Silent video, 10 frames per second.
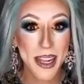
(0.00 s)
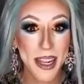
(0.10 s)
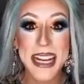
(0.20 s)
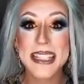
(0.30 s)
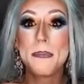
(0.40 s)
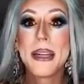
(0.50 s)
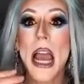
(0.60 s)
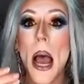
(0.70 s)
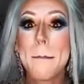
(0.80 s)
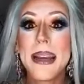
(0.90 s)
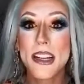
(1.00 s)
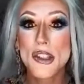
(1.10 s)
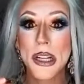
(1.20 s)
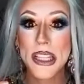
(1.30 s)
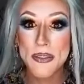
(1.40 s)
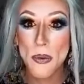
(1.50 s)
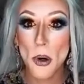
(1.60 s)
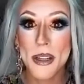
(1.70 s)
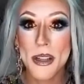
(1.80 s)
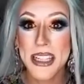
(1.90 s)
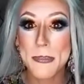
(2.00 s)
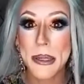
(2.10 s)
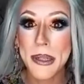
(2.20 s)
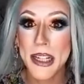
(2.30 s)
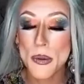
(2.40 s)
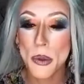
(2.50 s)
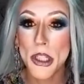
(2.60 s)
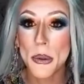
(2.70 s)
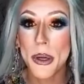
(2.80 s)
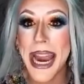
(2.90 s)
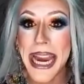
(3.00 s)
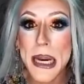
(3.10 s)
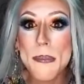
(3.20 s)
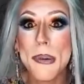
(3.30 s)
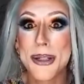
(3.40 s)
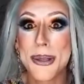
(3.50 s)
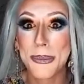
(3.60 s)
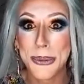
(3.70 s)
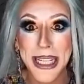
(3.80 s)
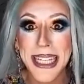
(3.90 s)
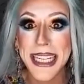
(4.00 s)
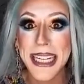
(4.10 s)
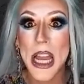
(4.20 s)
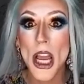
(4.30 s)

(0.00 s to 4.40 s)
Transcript: It's becoming a transformative experience where you are able to really